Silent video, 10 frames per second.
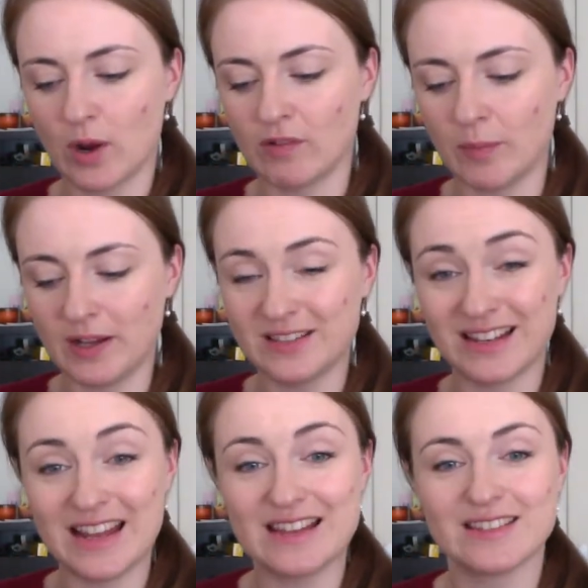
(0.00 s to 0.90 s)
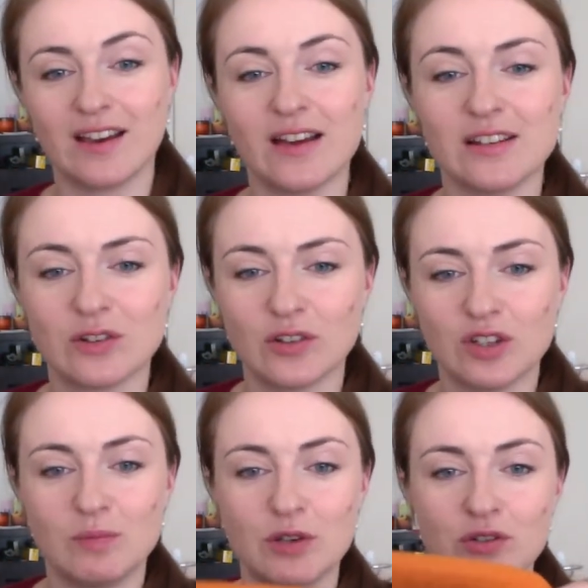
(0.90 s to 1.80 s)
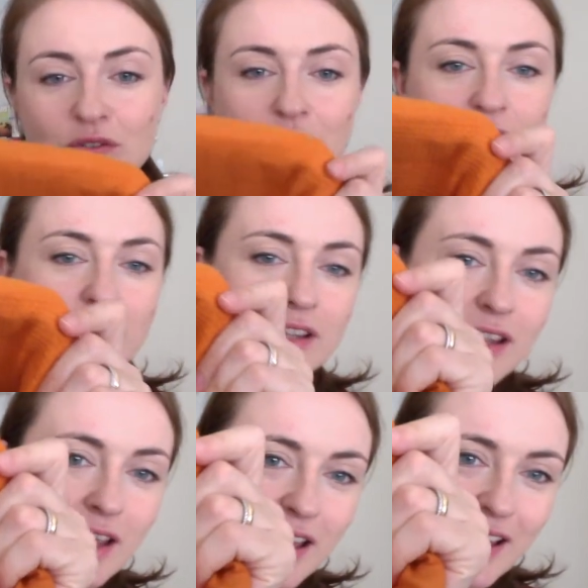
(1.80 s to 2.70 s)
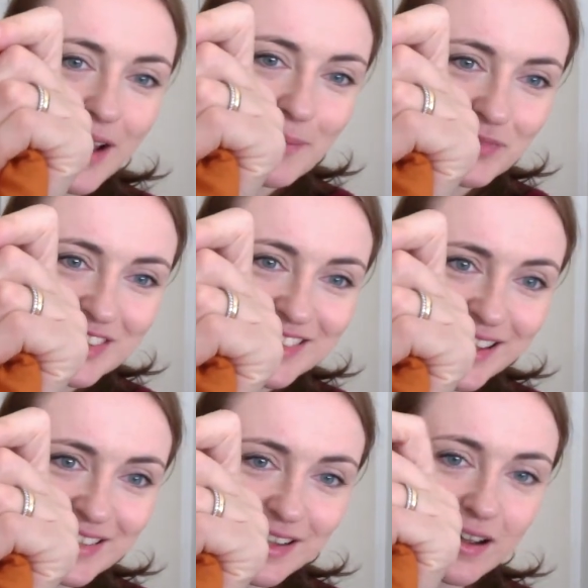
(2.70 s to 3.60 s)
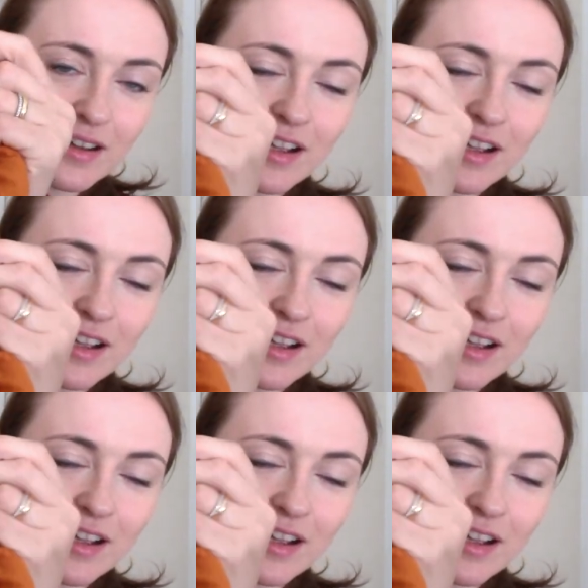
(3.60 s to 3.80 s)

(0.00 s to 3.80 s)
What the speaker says: robust, and inside it's got this beautiful seersucker.